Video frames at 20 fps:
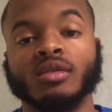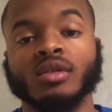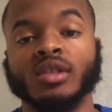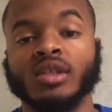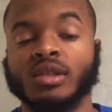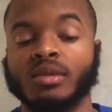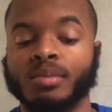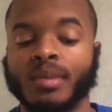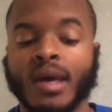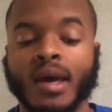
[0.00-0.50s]

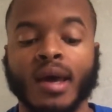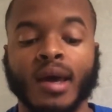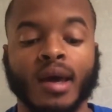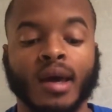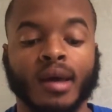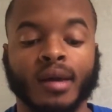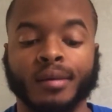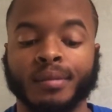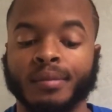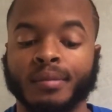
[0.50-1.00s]
This
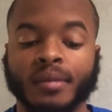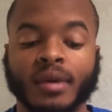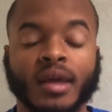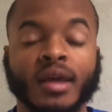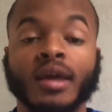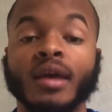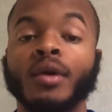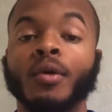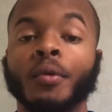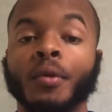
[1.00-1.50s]
man,
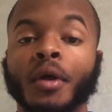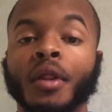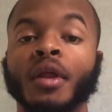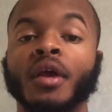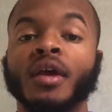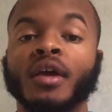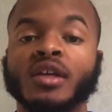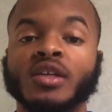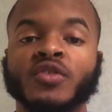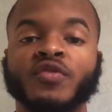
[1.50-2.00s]
he
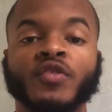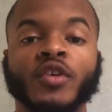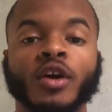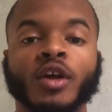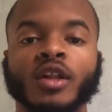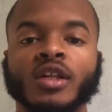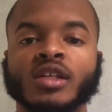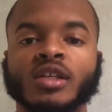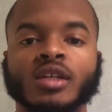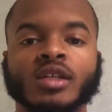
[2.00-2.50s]
really is
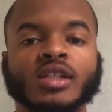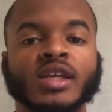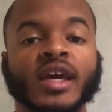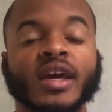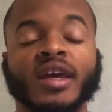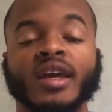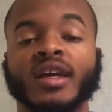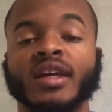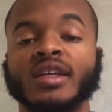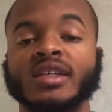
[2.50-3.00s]
fearless. He'll
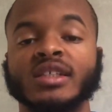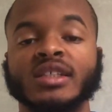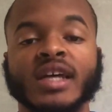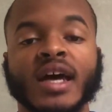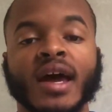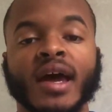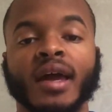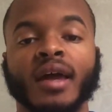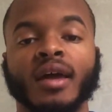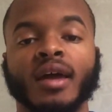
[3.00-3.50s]
take any
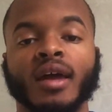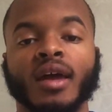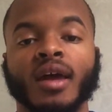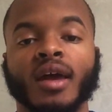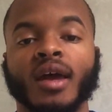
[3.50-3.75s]
shot.